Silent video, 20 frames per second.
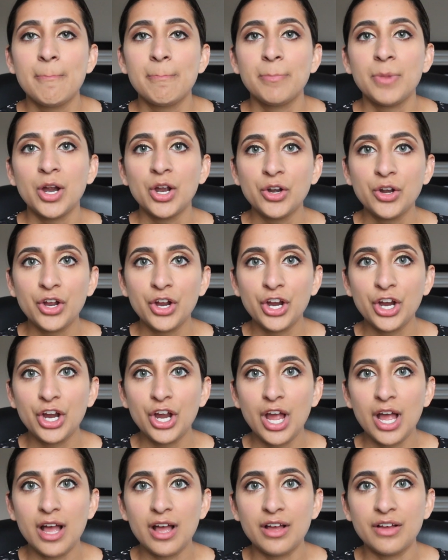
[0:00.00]
murder
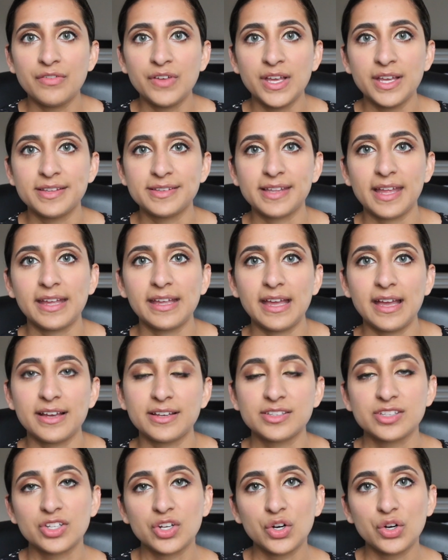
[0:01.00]
of his like
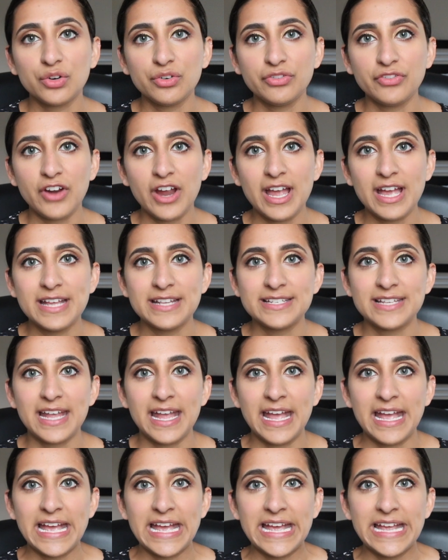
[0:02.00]
ex-girlfriend,
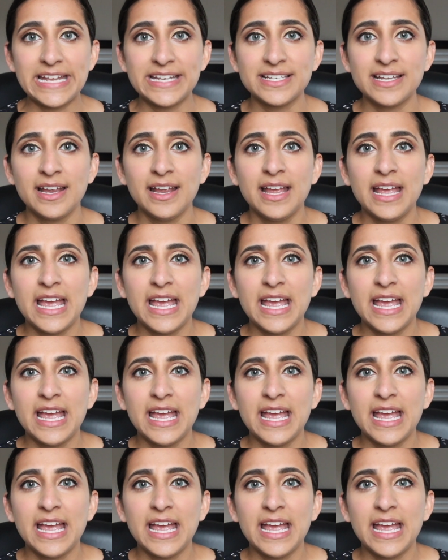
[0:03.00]
and